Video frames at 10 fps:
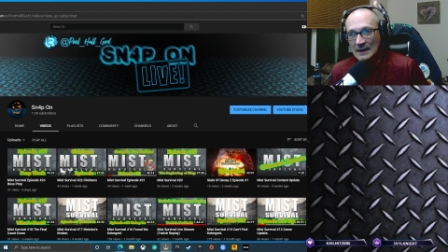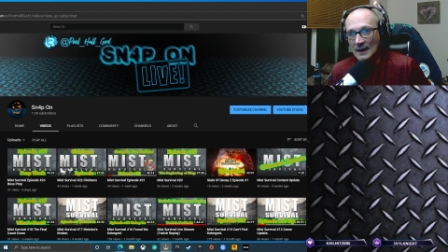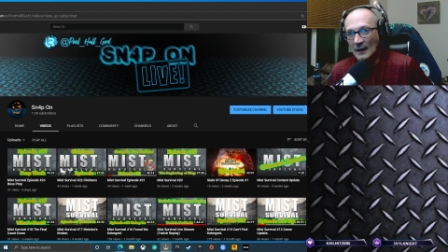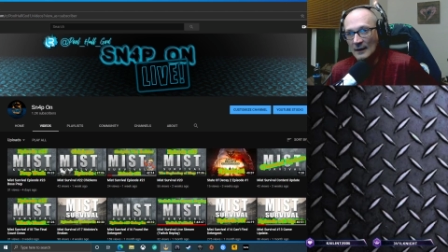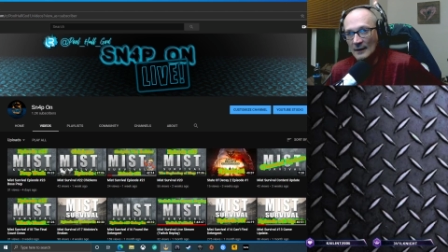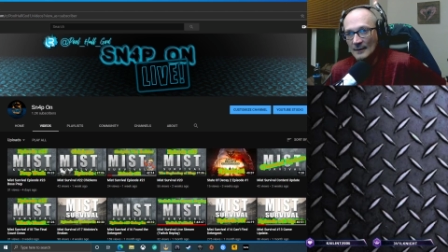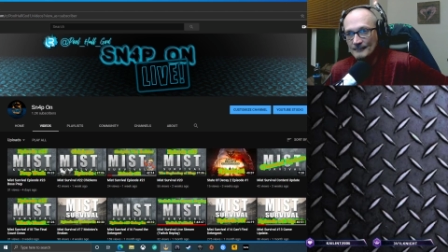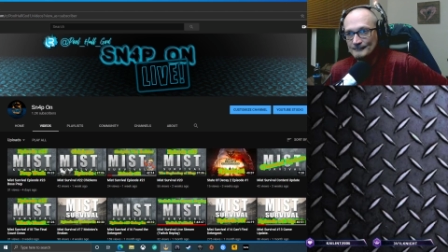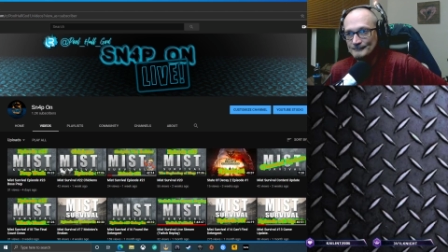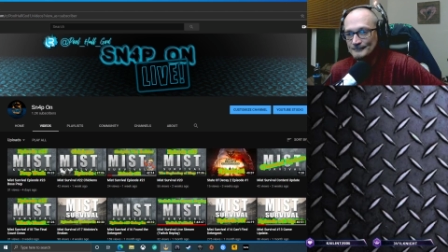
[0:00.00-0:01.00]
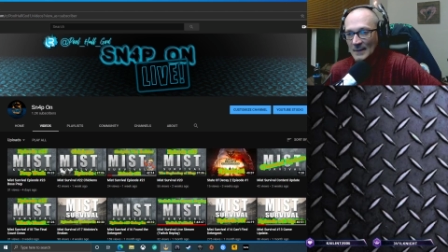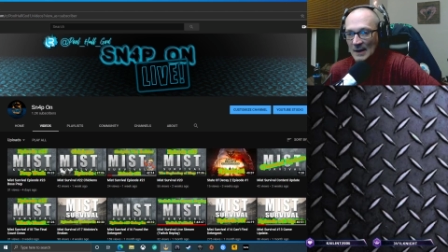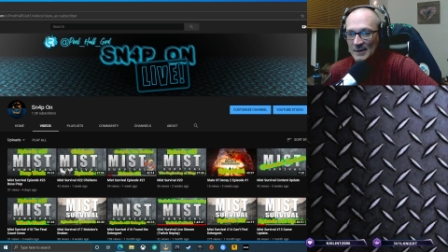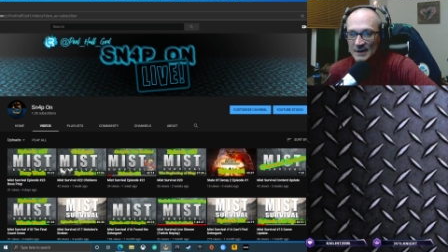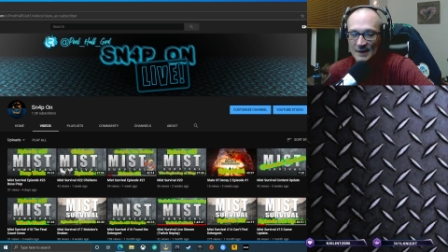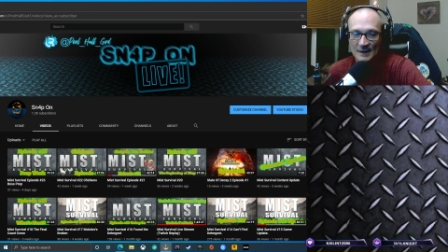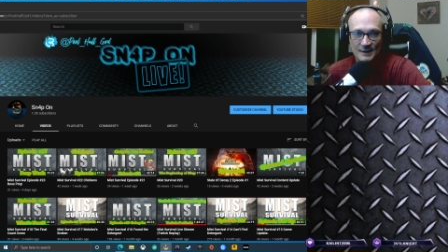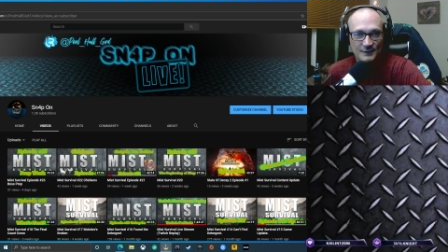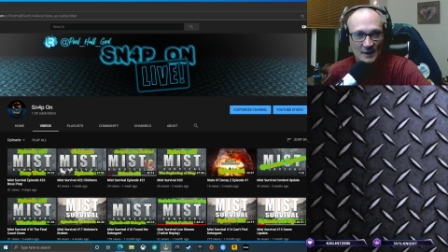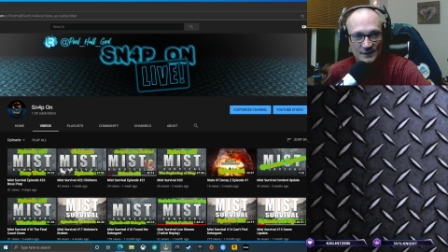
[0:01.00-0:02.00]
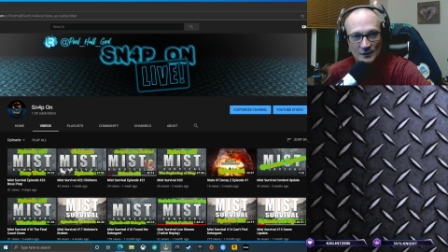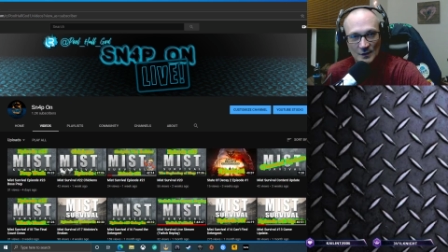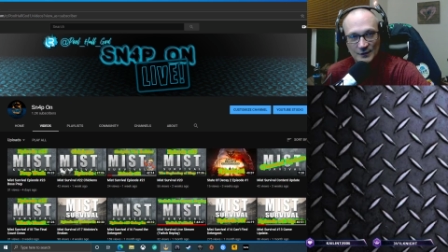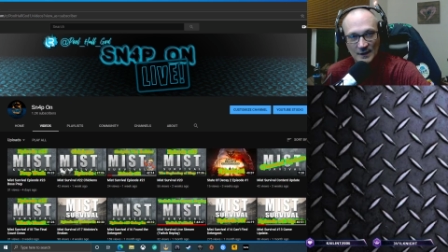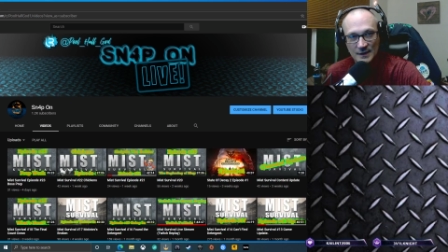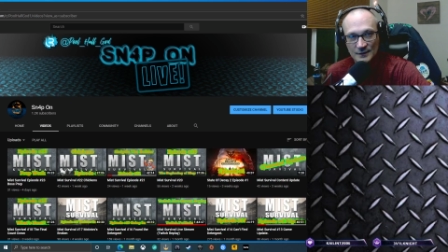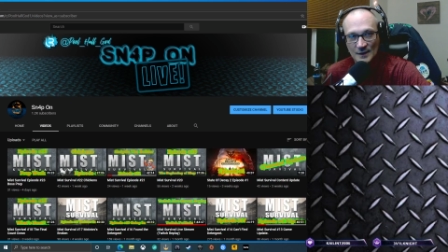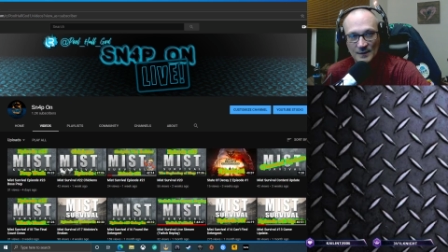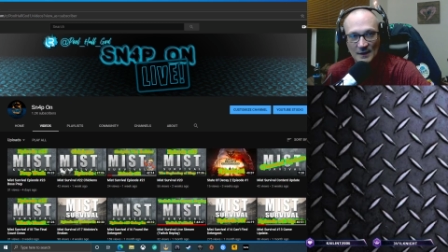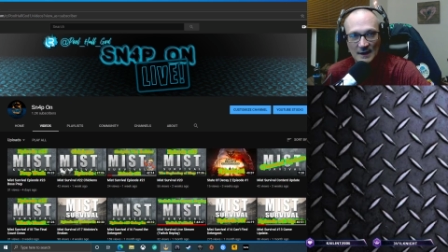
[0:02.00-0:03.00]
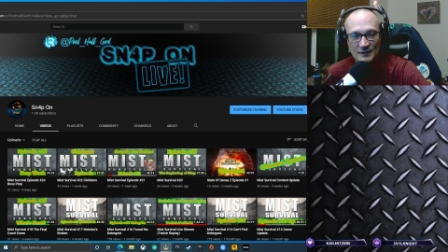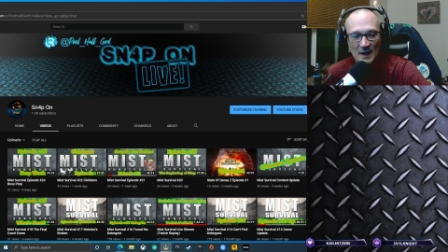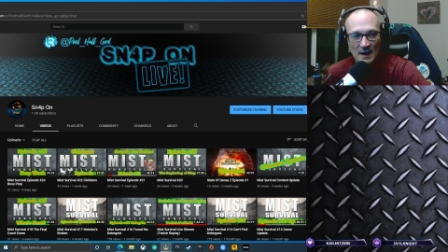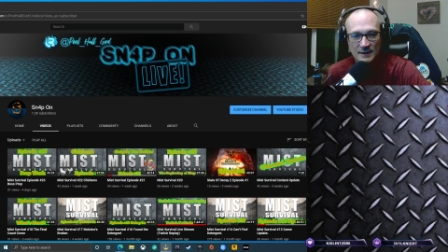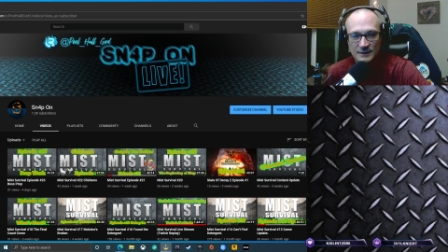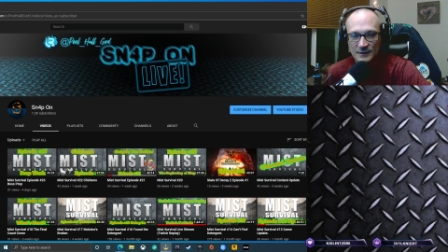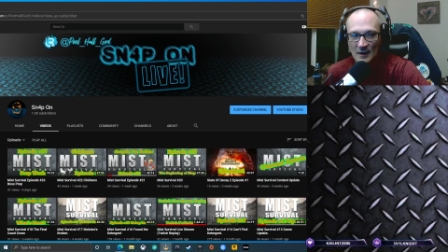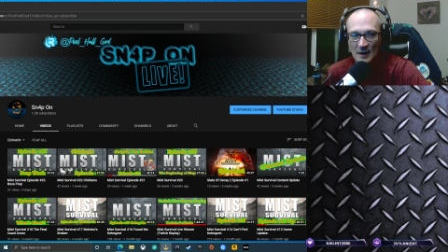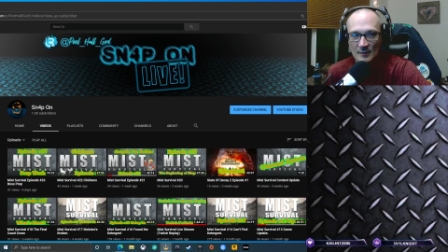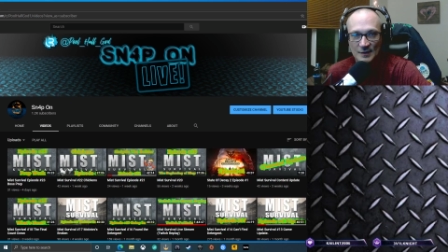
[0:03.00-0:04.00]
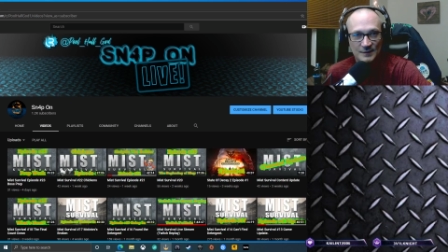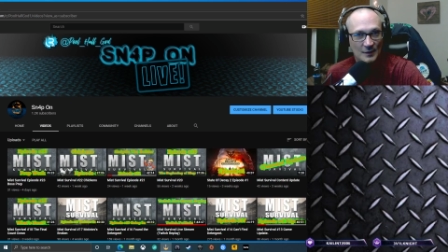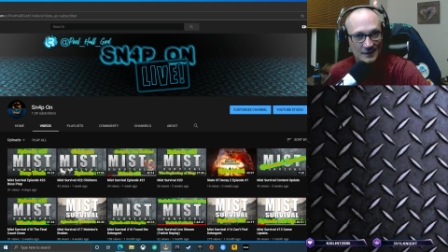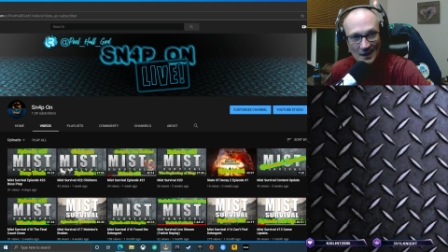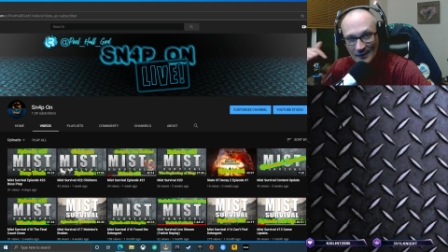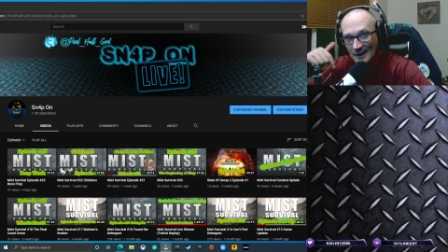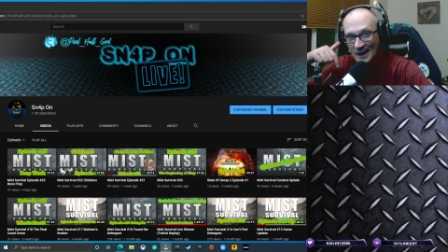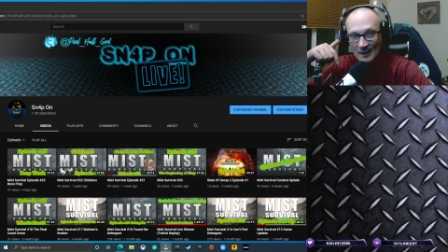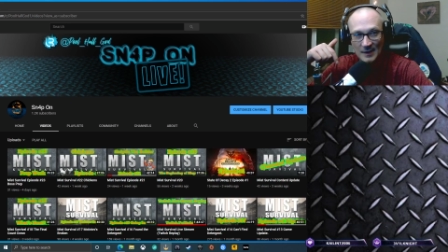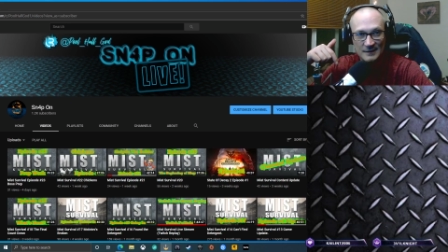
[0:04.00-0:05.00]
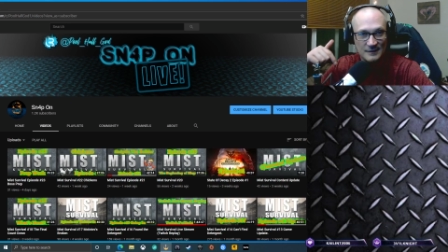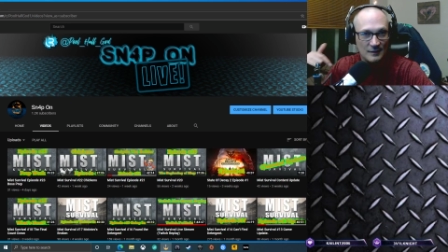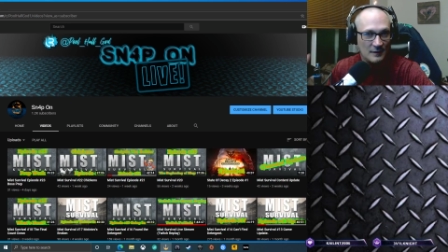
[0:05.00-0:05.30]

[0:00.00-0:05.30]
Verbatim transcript: Um, I mean, unless you guys know a trick or something like that, uh, please put it down in the comment.